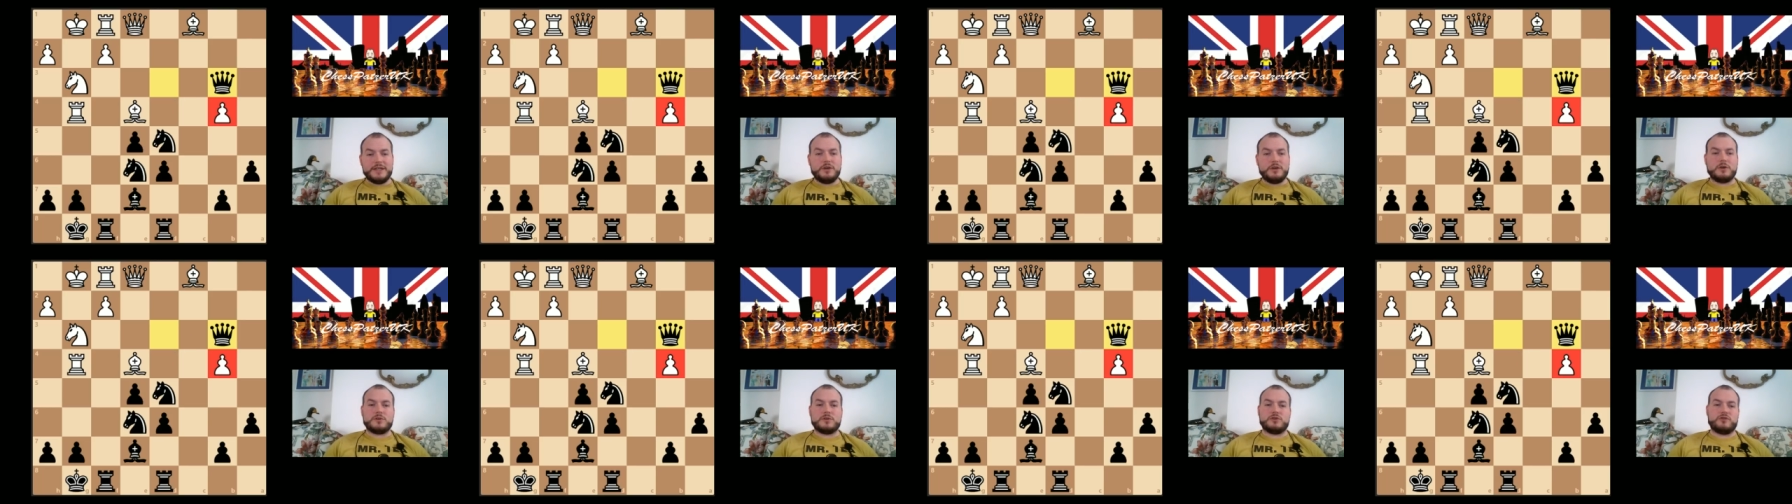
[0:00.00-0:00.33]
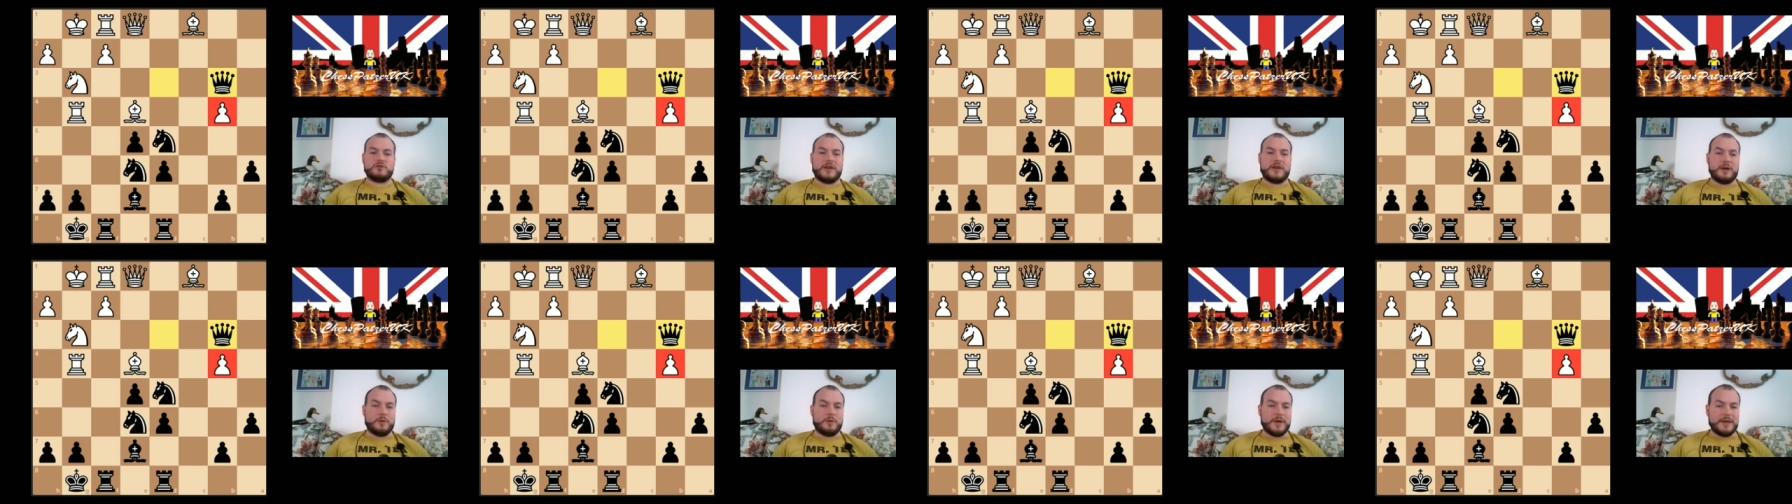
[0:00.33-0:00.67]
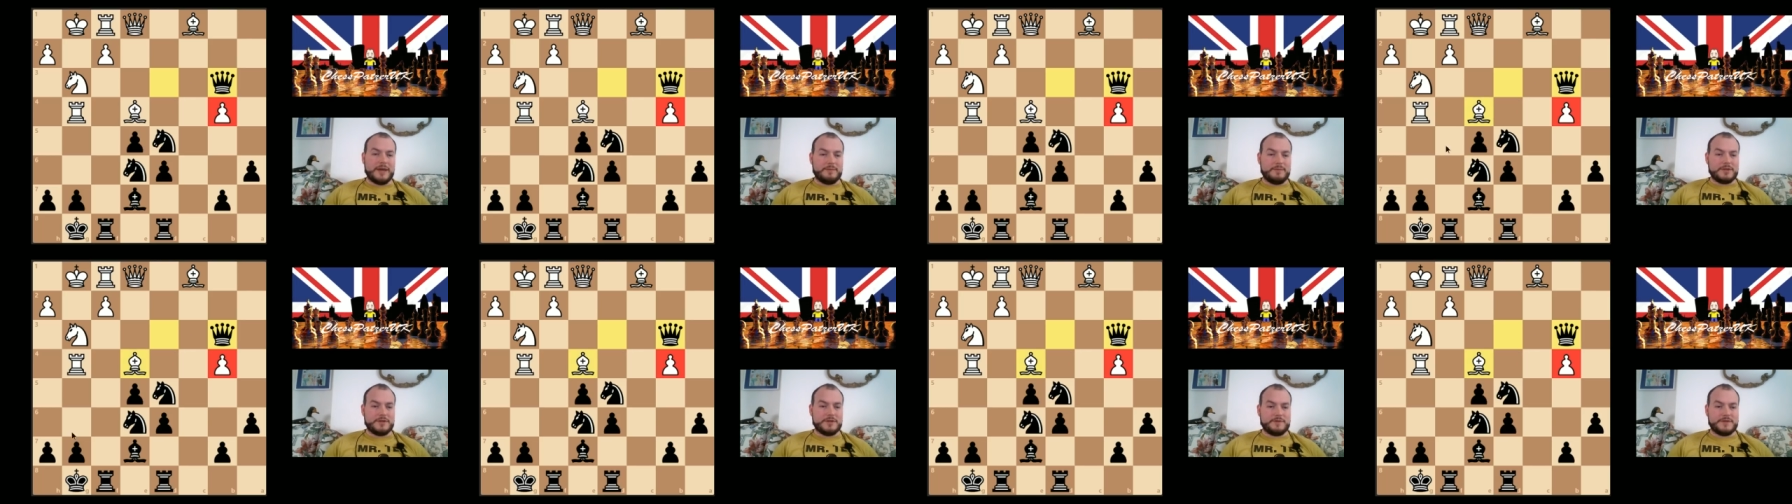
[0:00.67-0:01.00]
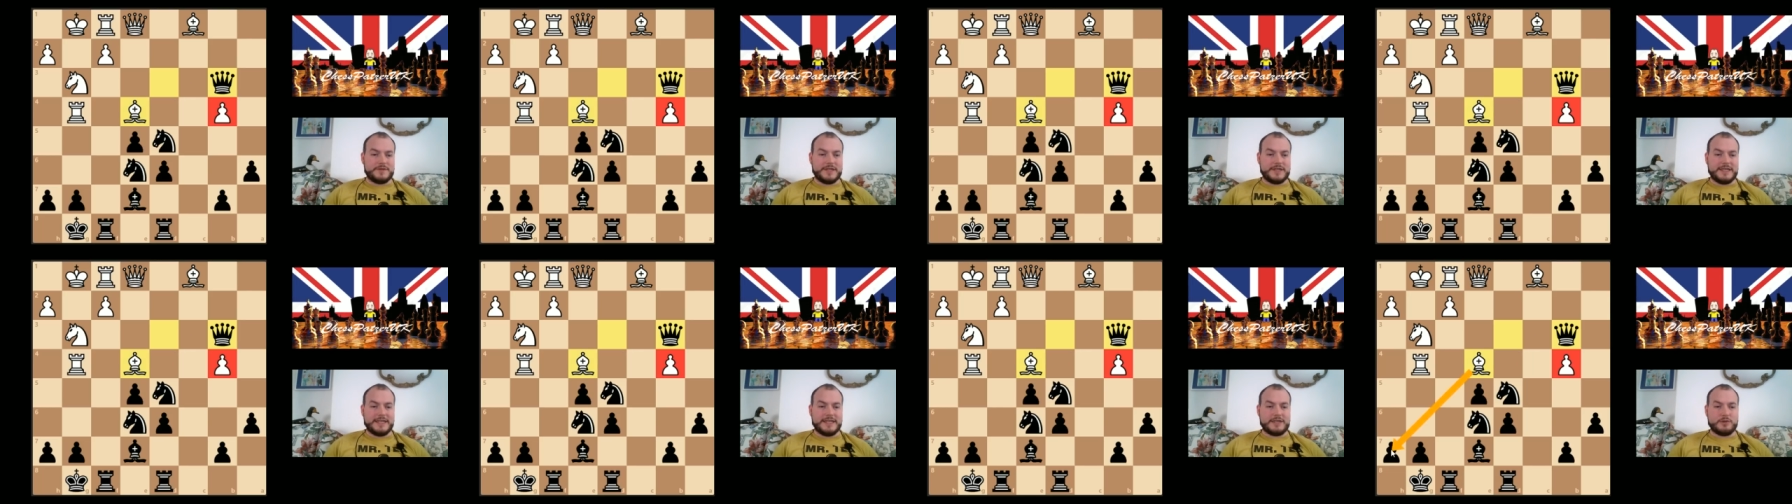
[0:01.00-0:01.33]
Not straight away, because
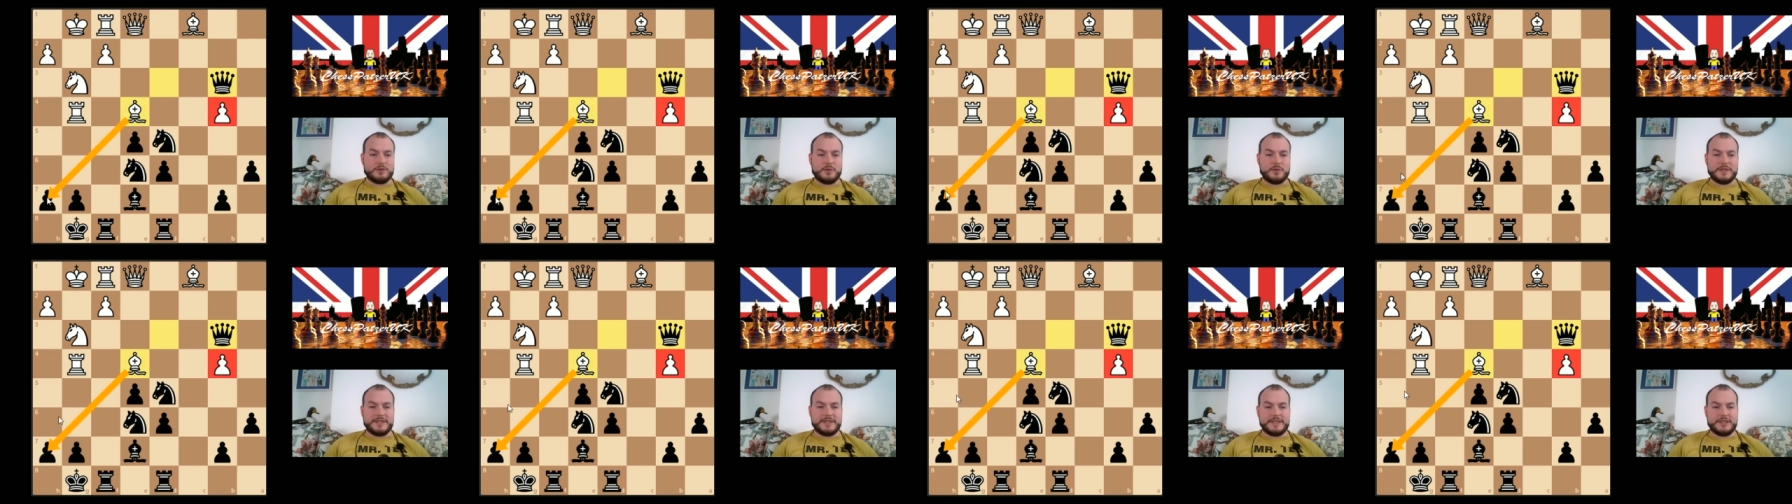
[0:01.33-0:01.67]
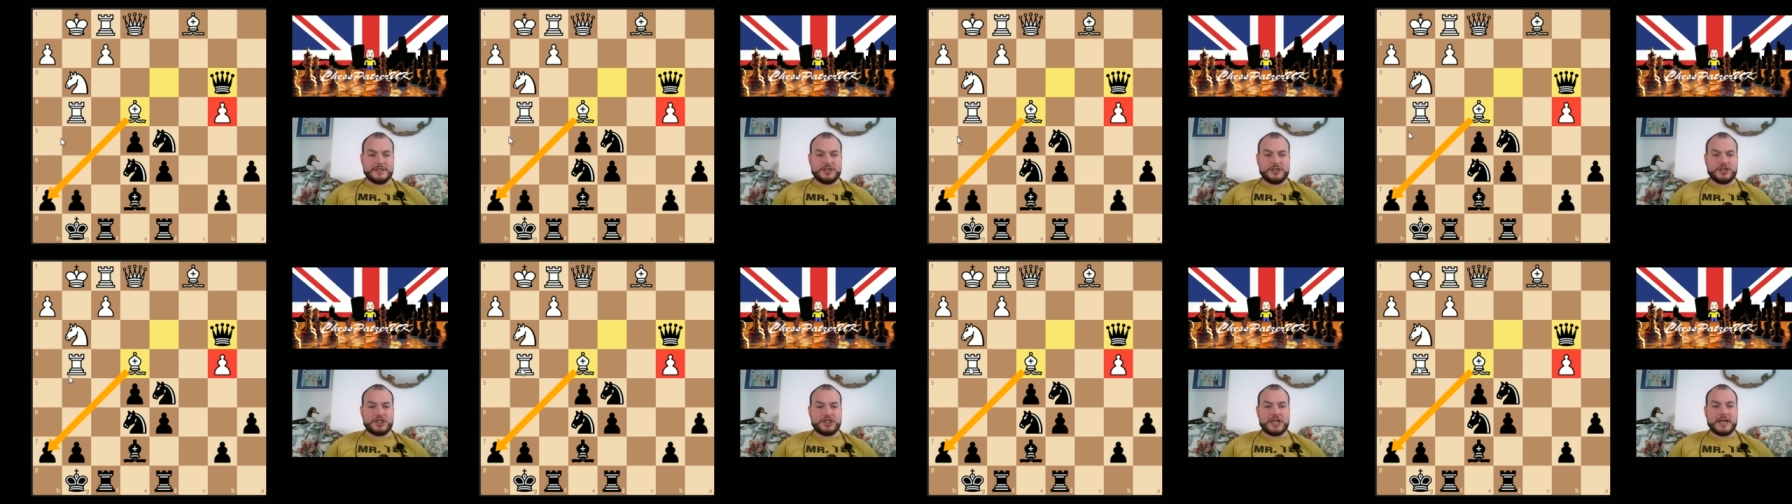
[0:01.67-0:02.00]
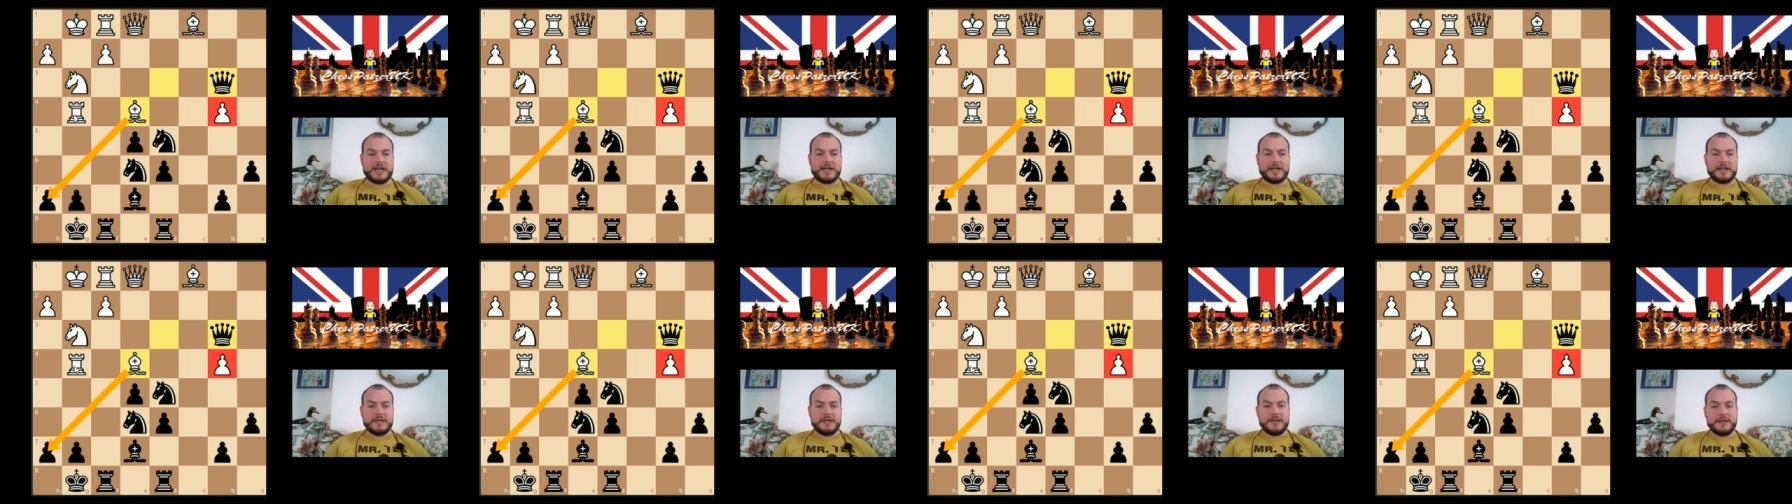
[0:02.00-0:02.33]
obviously there's always this check.